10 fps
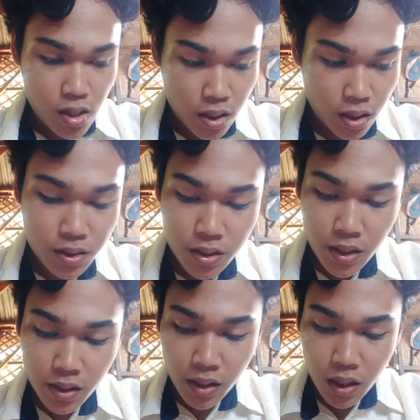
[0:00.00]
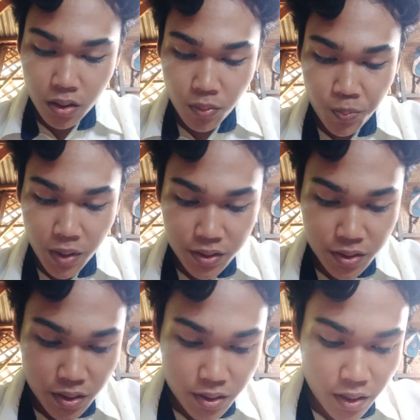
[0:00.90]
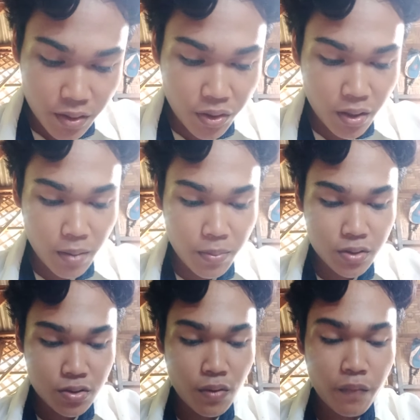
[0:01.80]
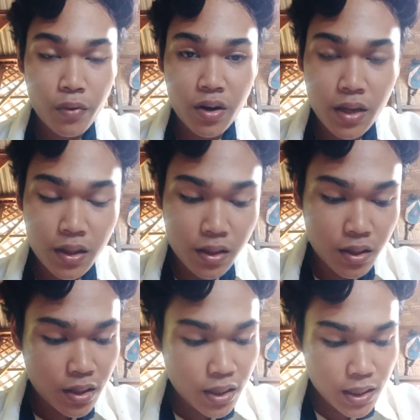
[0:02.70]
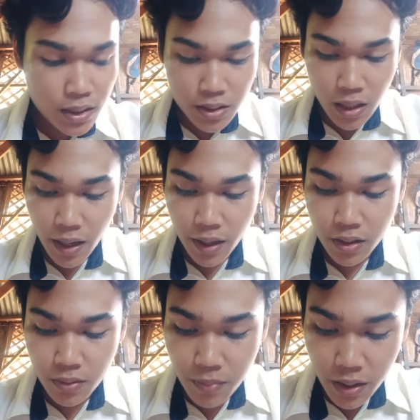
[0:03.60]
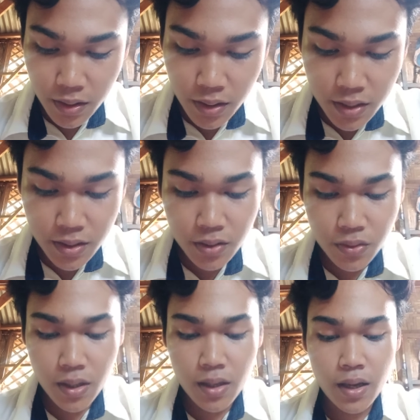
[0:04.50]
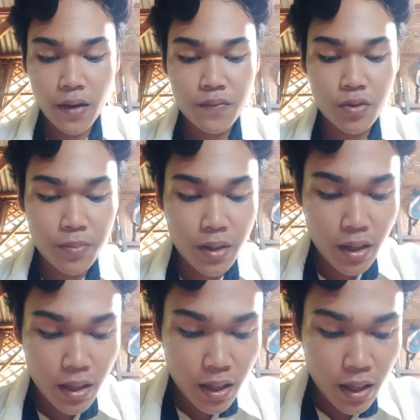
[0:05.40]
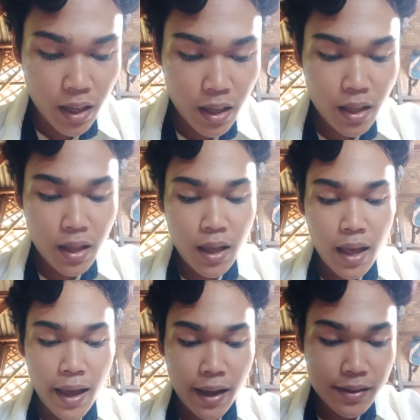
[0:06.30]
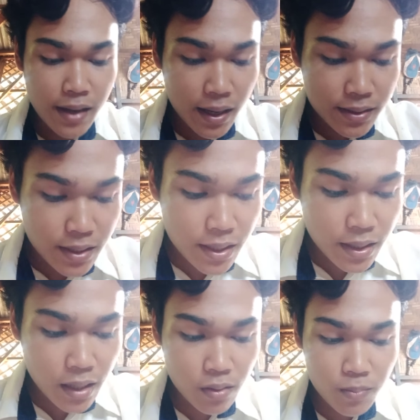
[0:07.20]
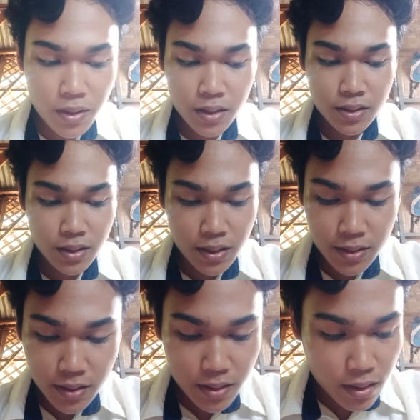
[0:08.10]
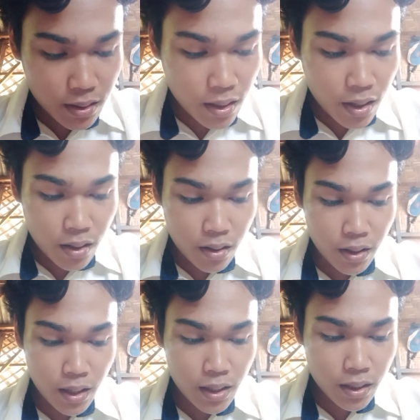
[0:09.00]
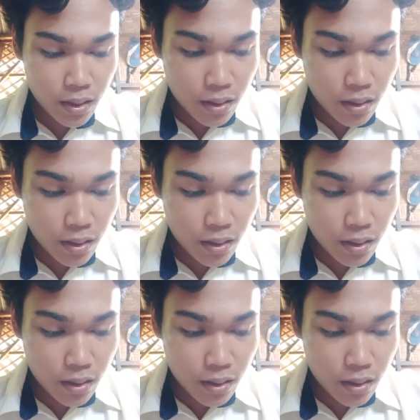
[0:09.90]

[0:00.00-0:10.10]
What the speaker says: Incidental complex is anything about software that is hard but doesn't really have to be, and the accidental complex relates